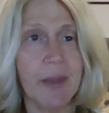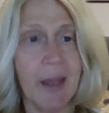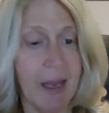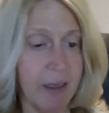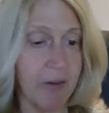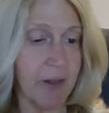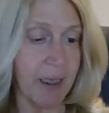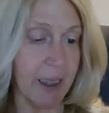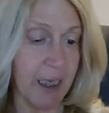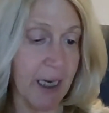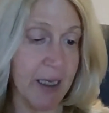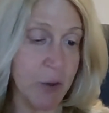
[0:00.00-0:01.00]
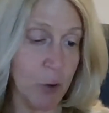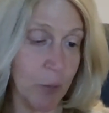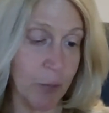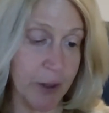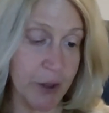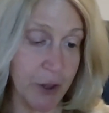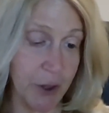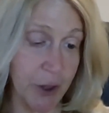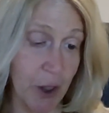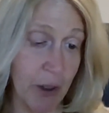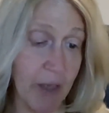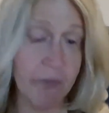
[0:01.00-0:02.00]
anything in an S corporation, you
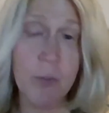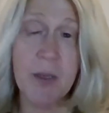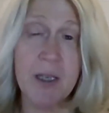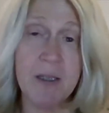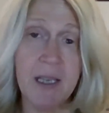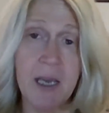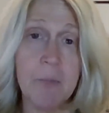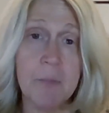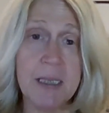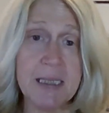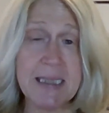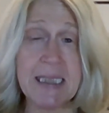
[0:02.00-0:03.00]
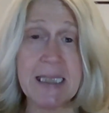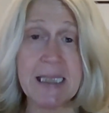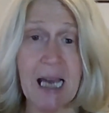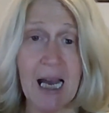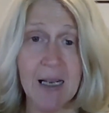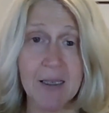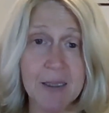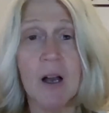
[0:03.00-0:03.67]
don't have to pay the MPT tax.